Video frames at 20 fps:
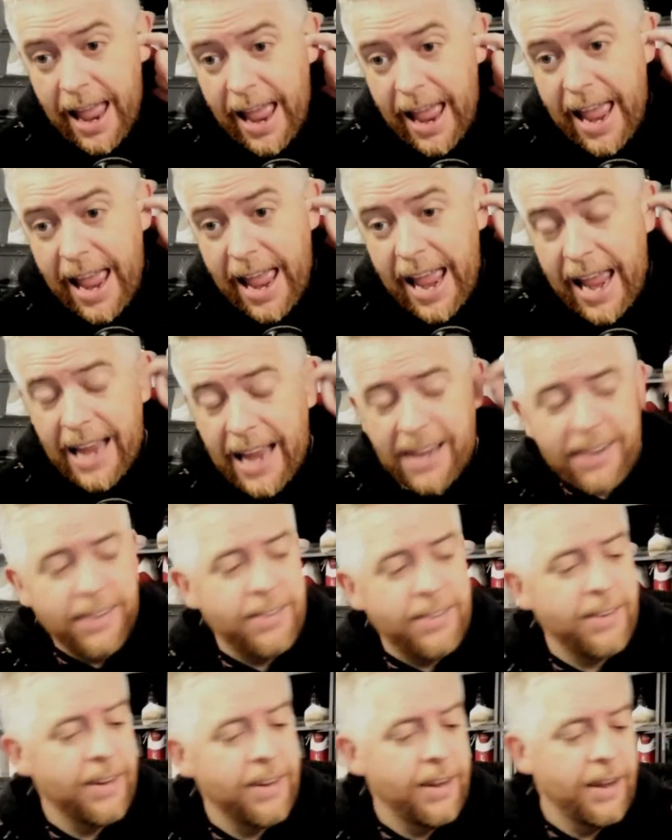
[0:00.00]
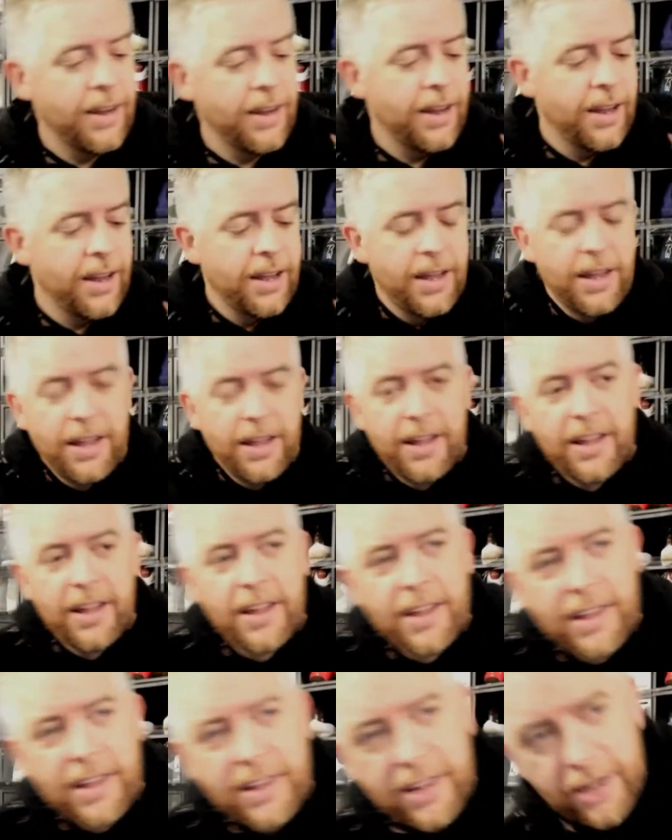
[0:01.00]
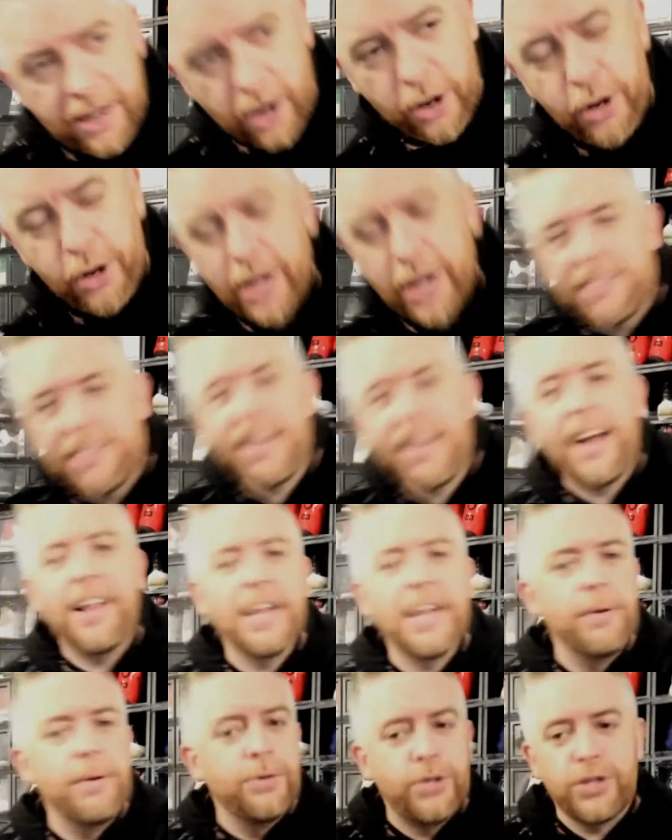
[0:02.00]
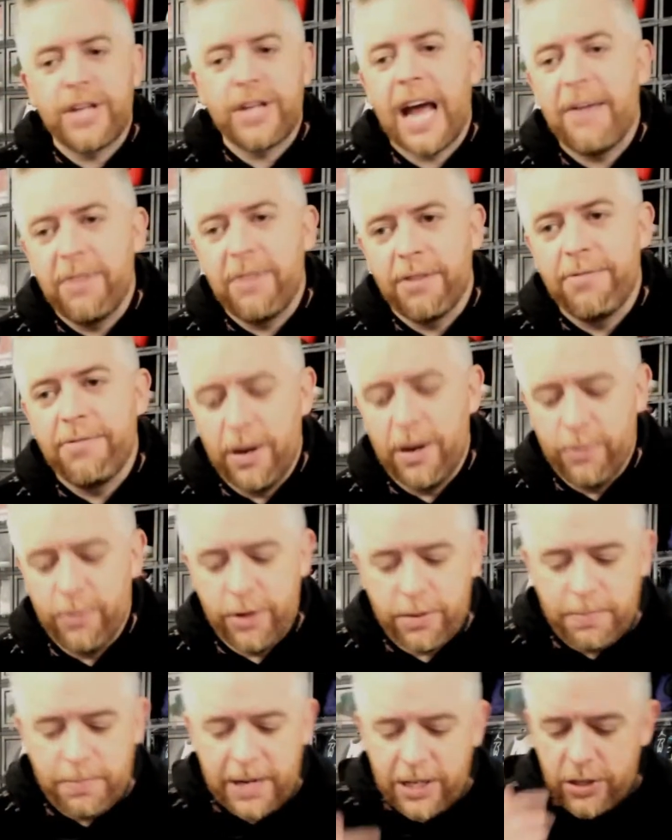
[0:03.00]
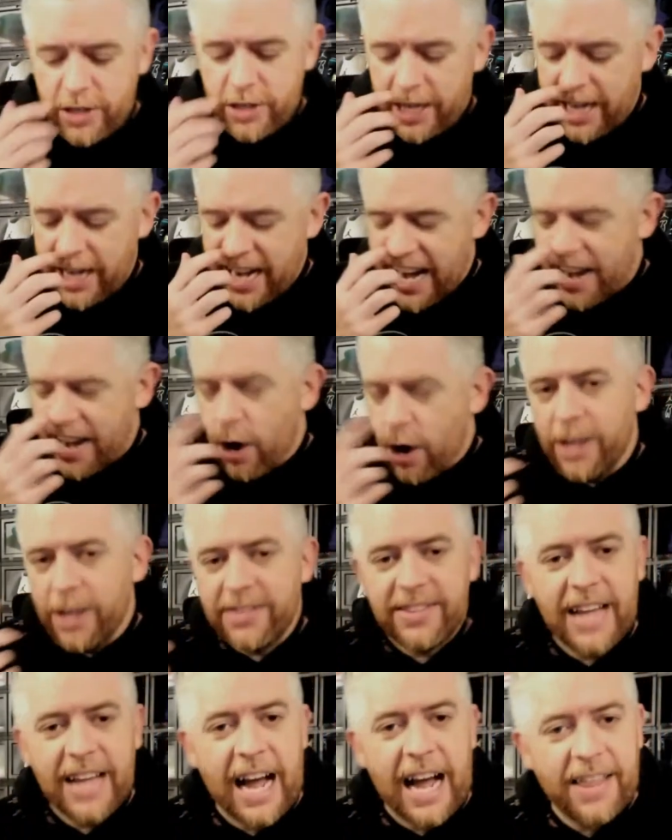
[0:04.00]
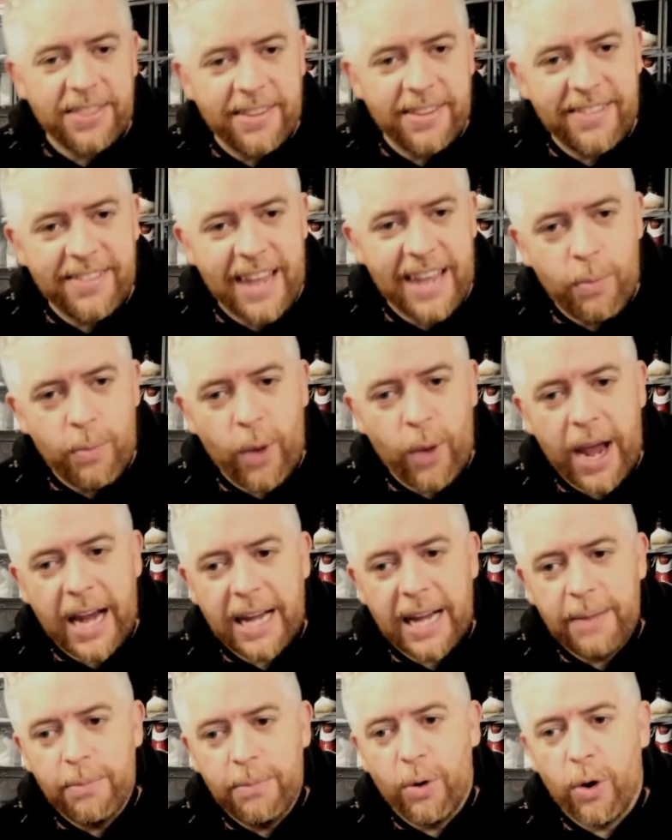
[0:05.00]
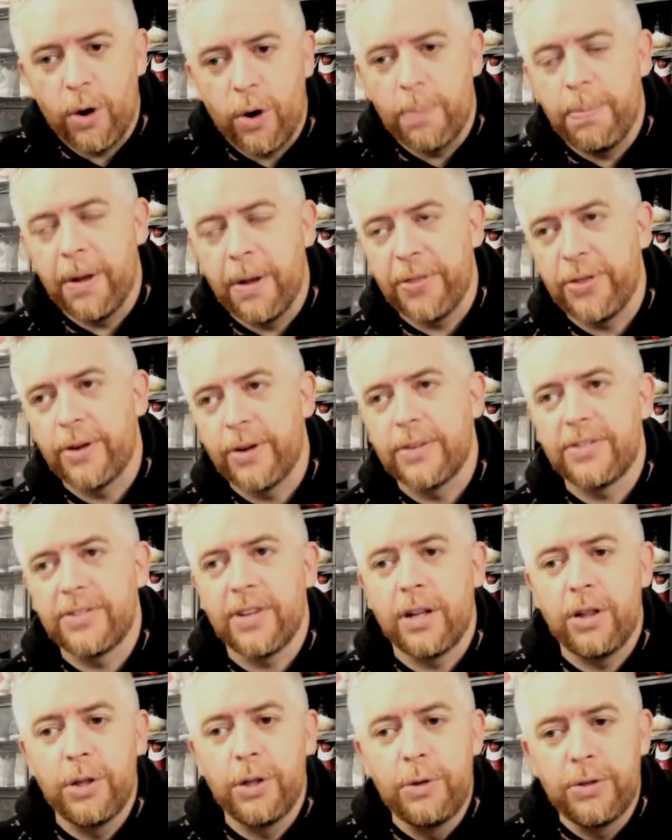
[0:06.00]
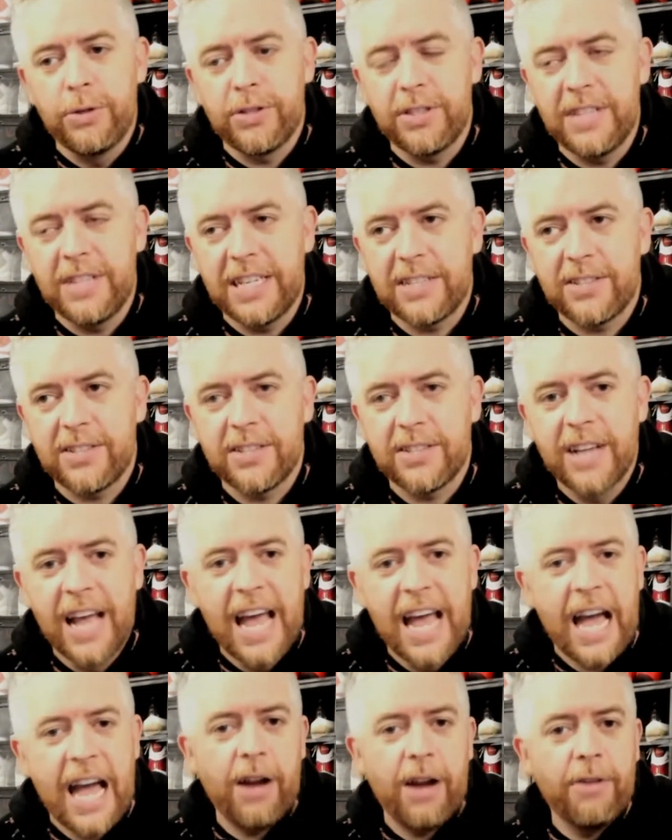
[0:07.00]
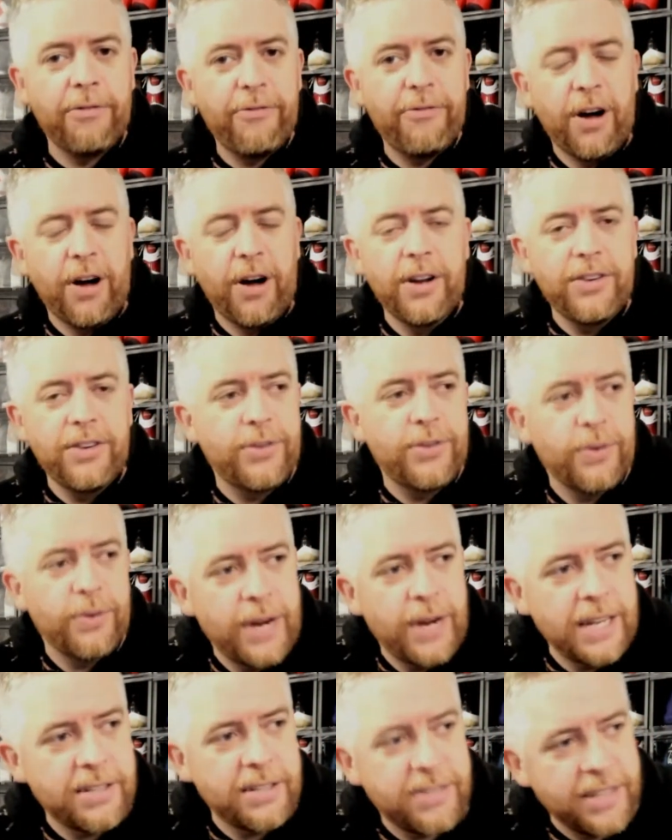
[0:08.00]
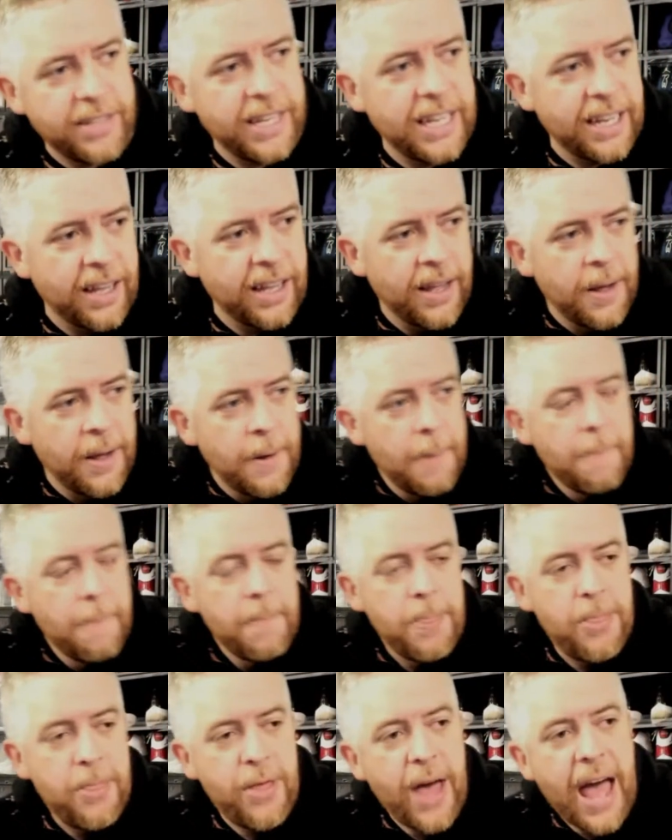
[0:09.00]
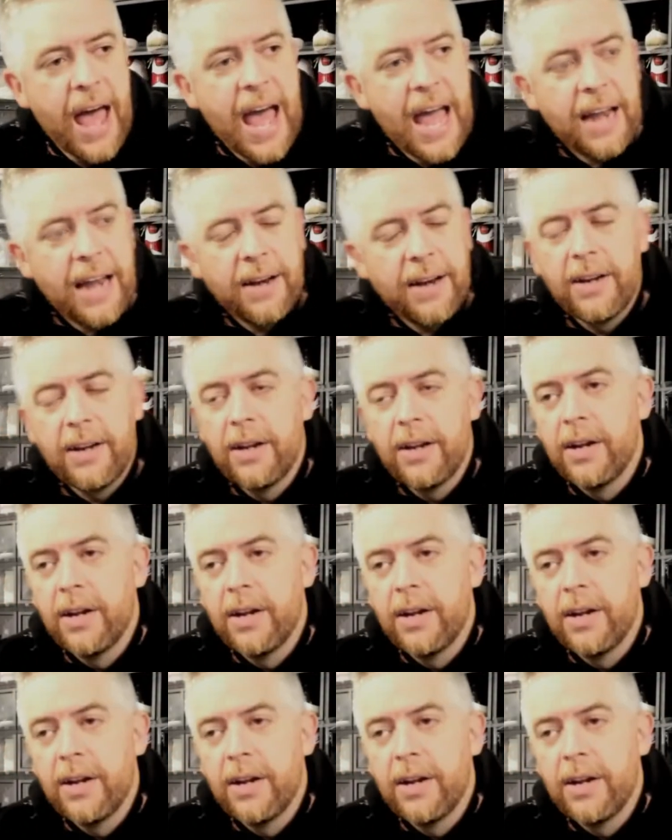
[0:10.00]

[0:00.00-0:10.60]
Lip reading: And, you could tell he was just having fun with Mean Gene. And I know it's not the same way anymore, but there's a looseness and a fun to wrestling that